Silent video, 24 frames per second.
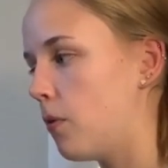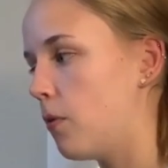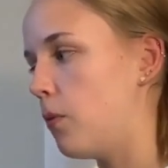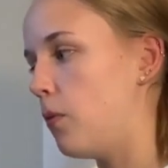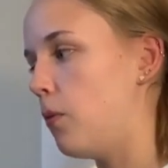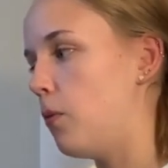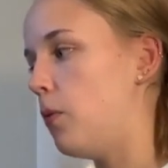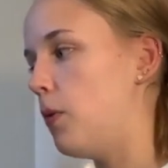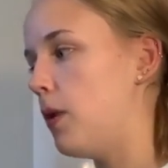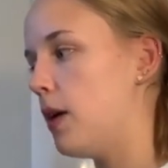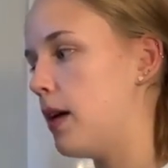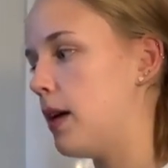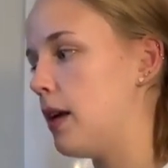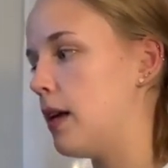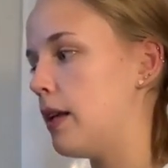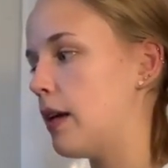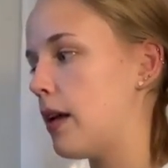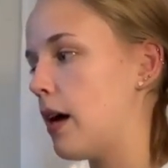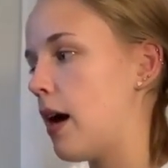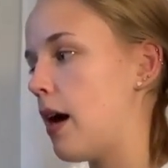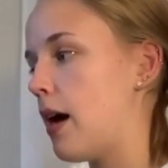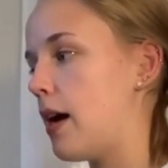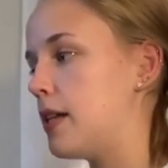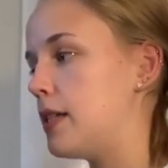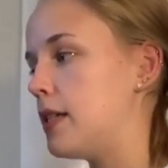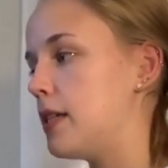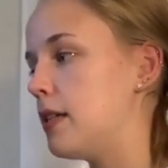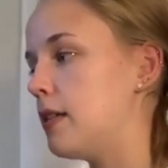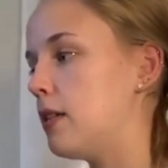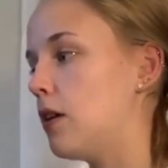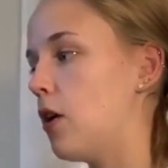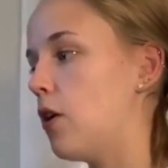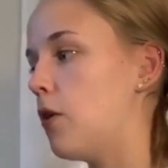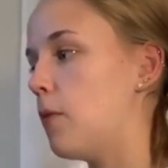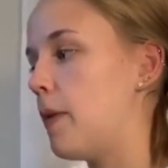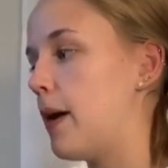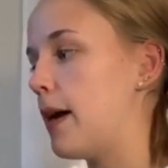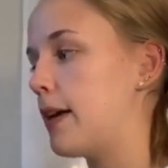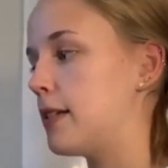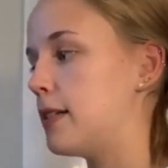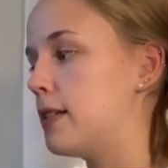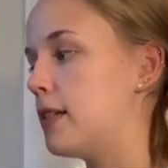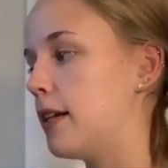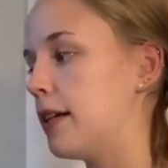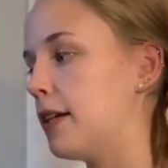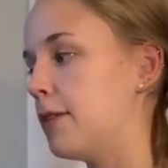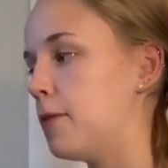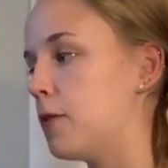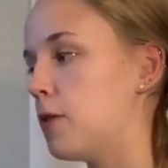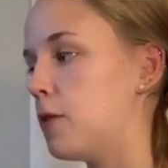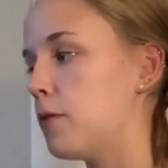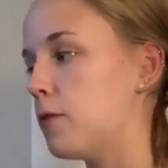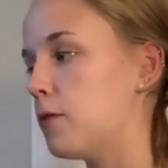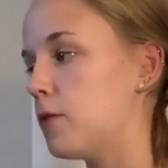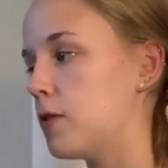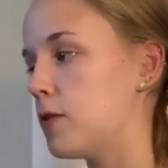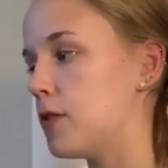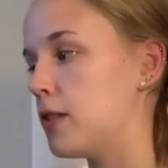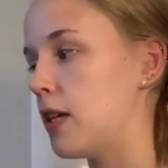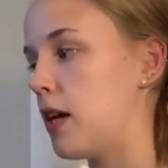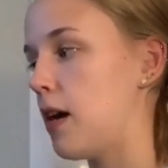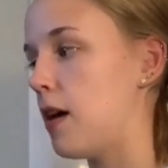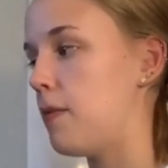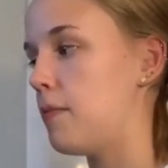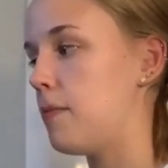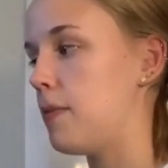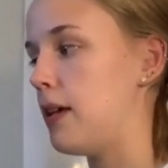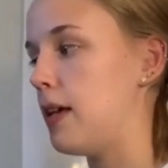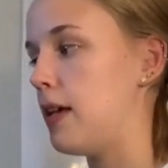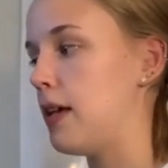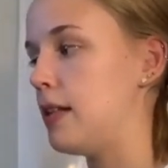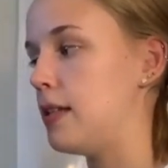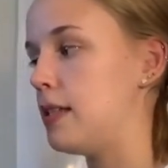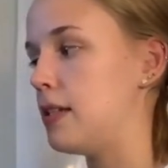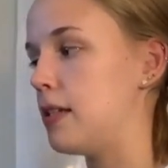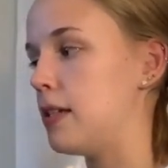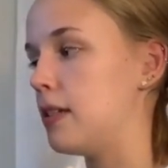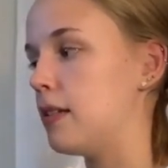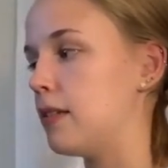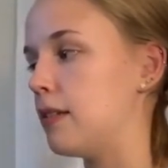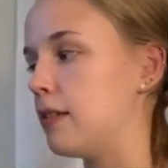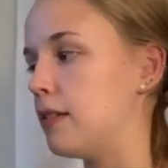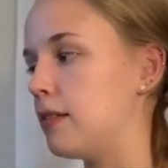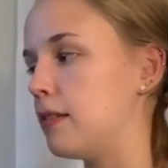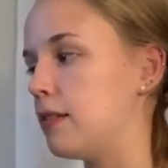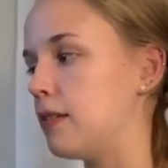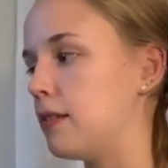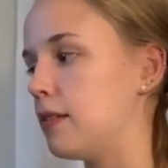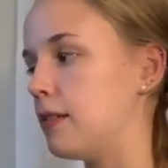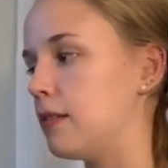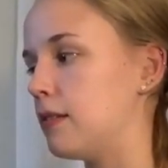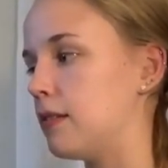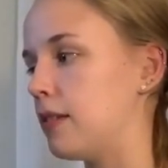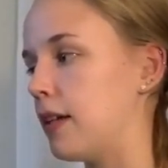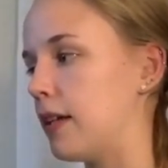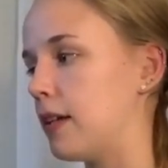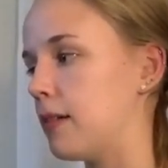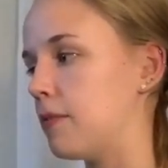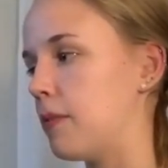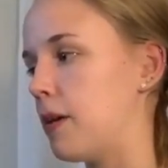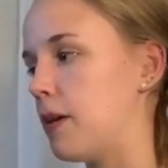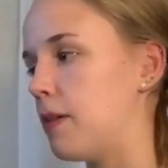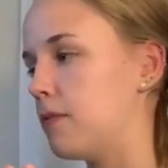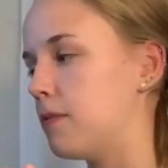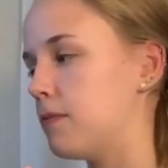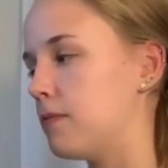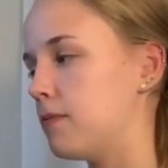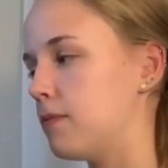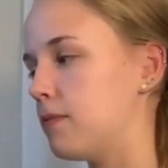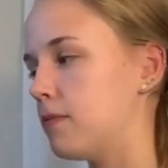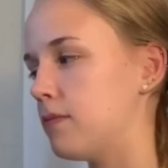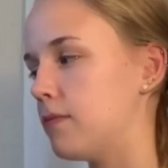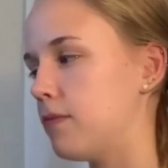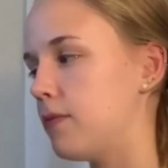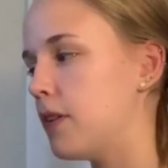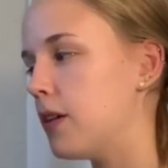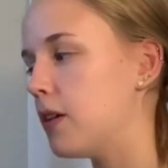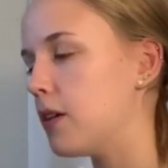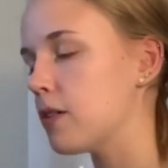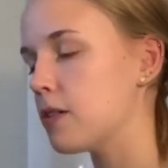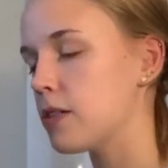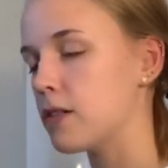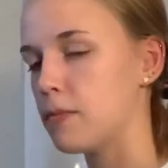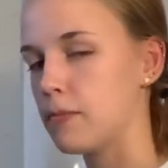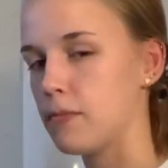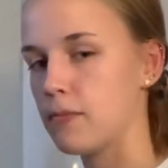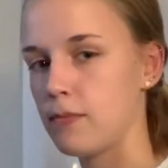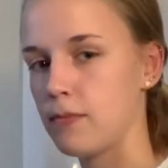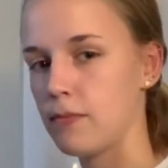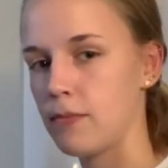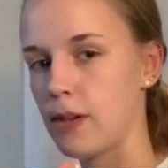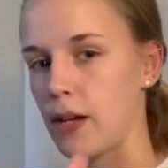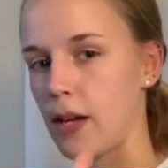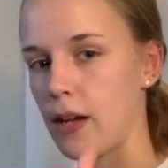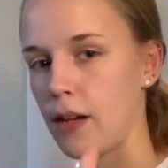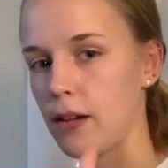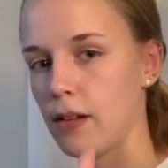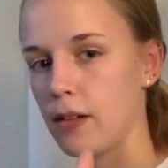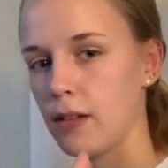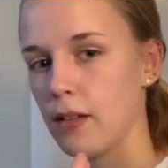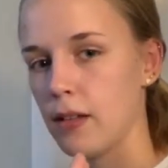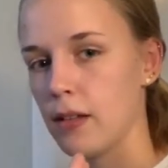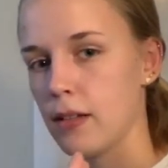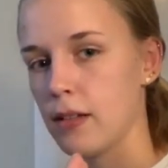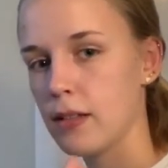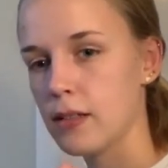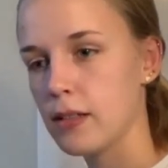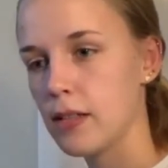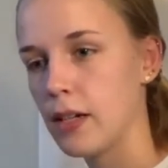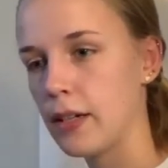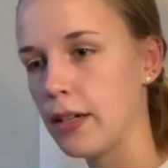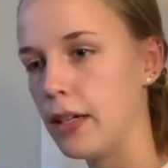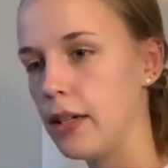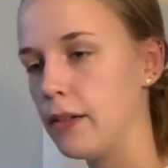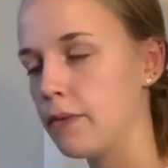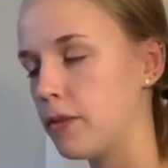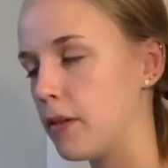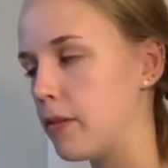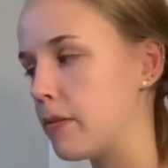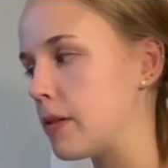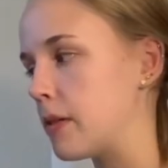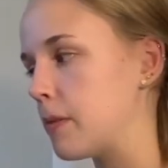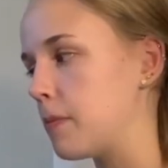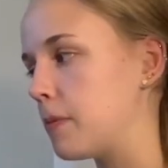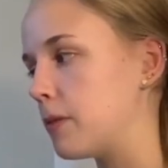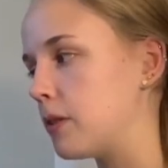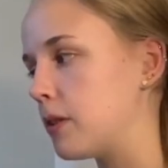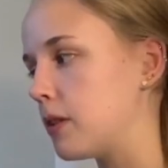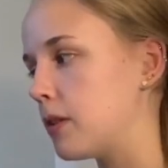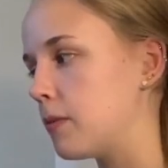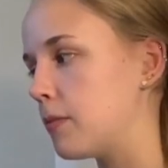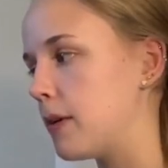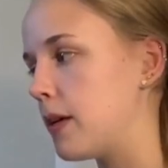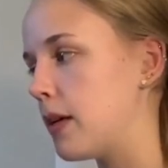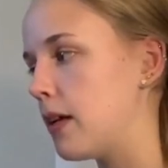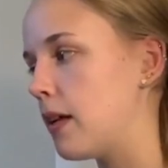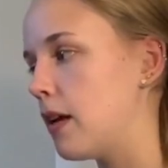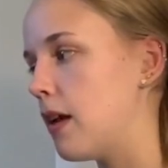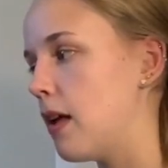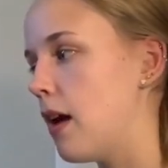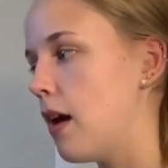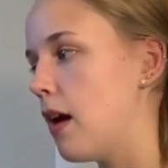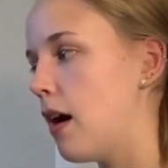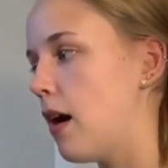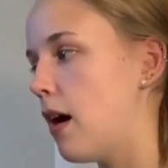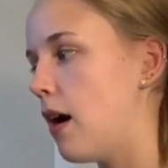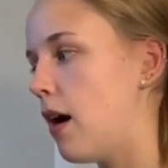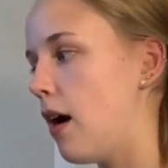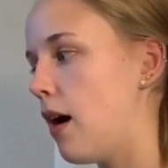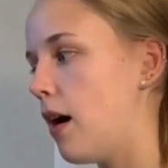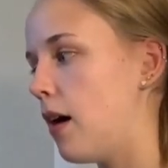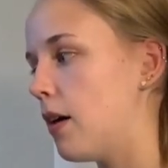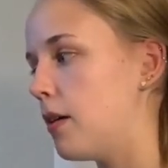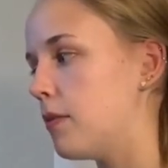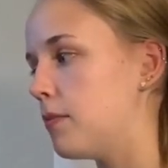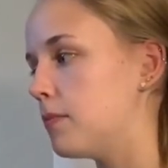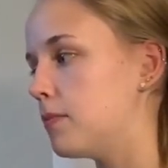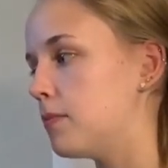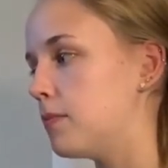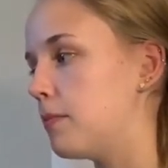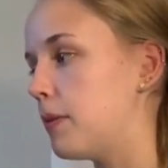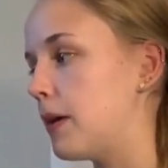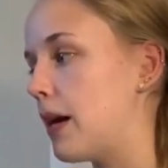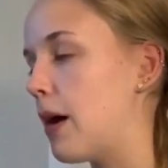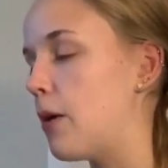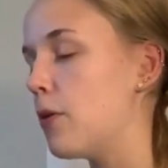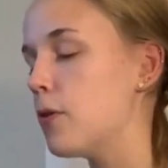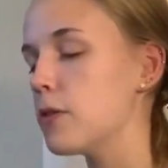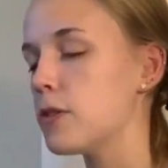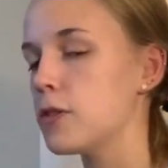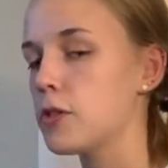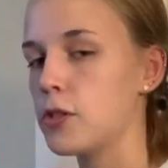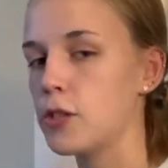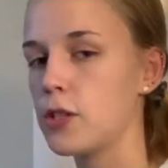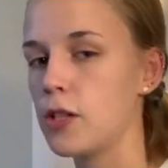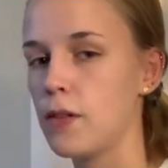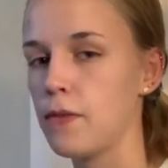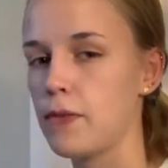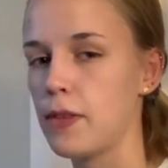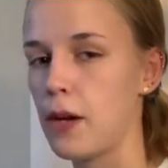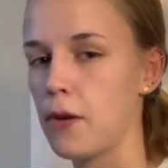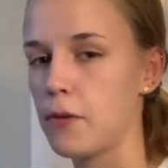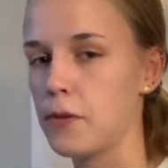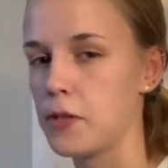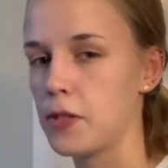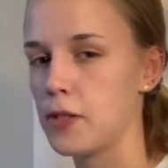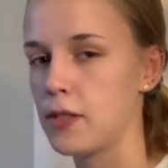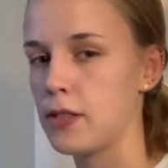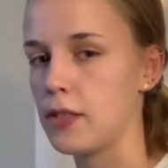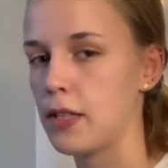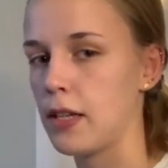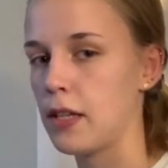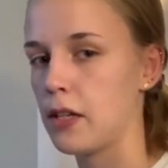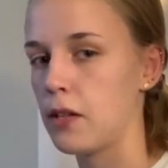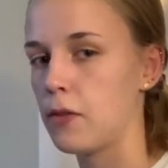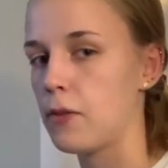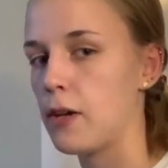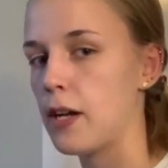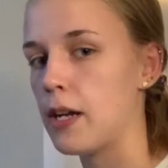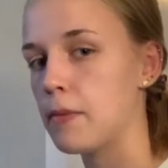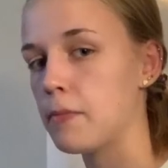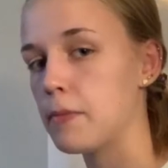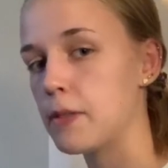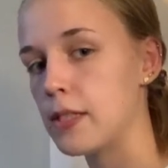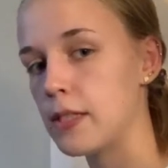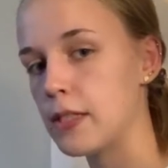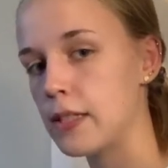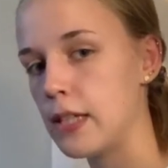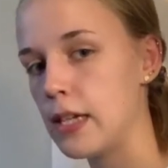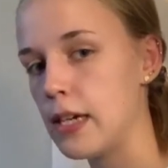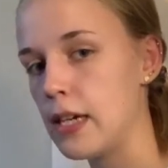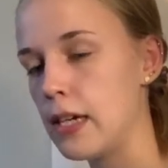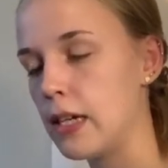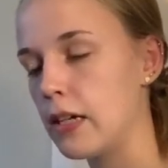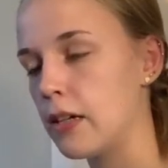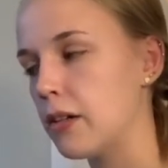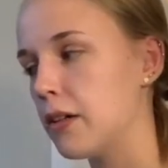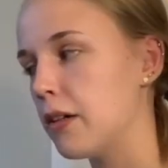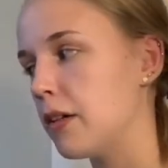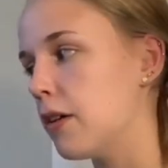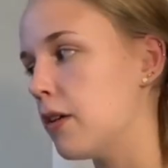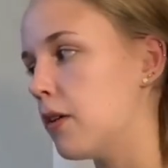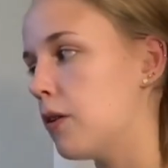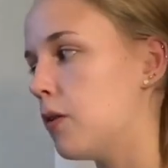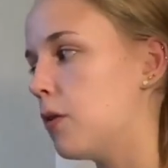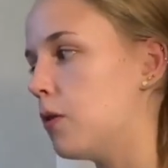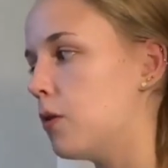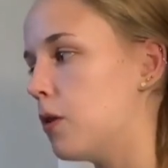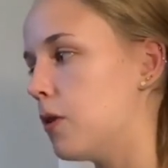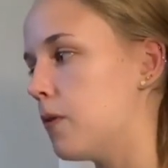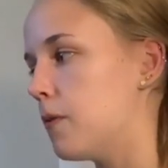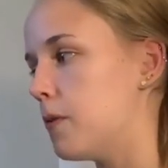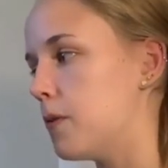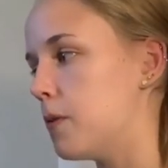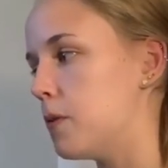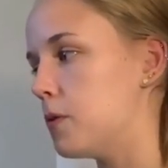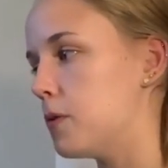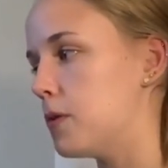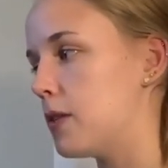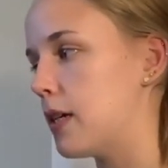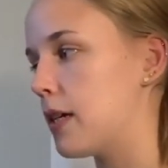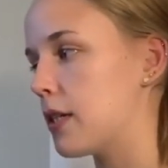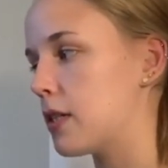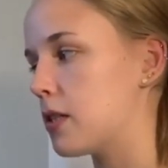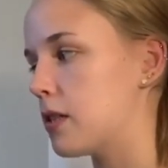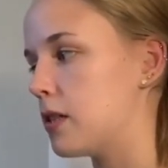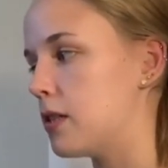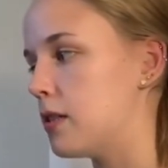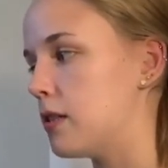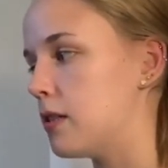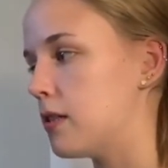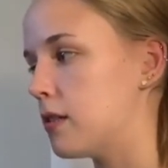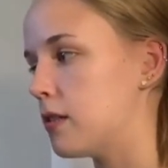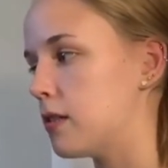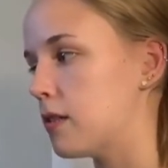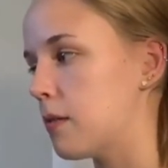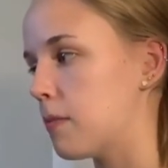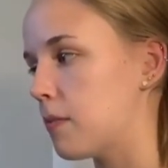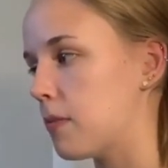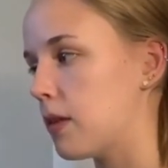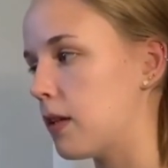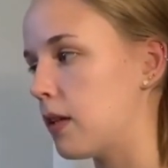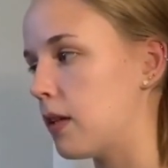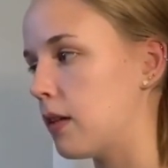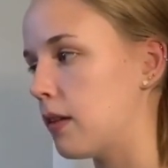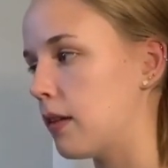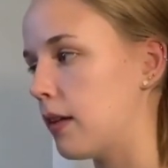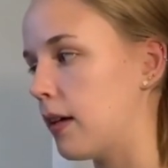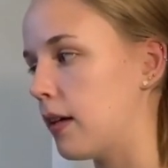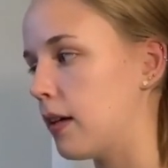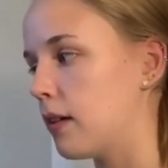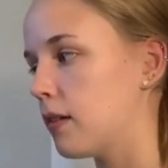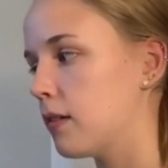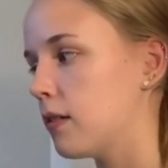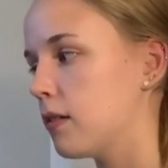When I did go back to tonguing for the first time, it did, like, my fingers and my tonguing flubbed up a little bit, but I wasn't sure if that was just like a random mistake or if it was actually something like